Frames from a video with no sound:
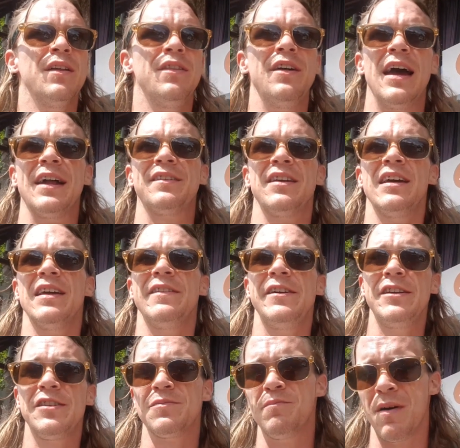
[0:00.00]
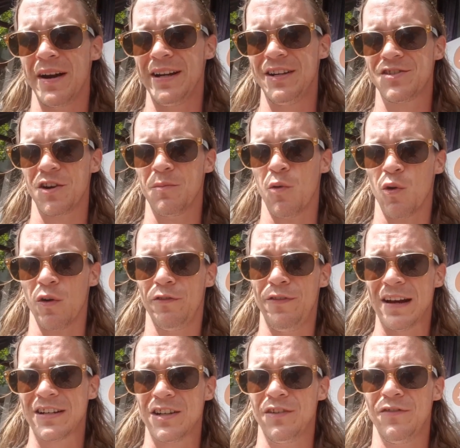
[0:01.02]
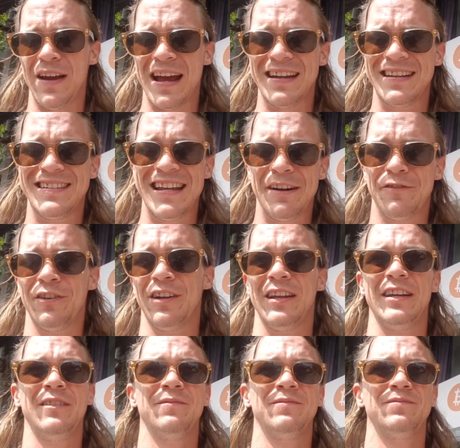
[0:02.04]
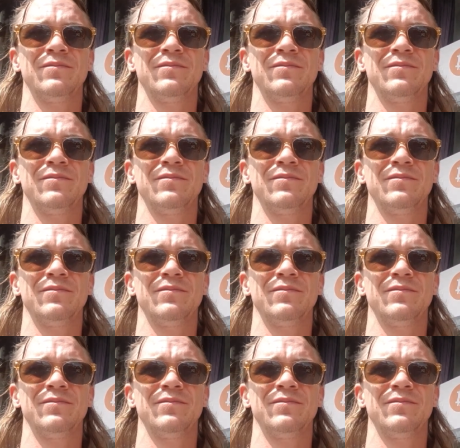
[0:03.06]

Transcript: That these monies are more effective and definitely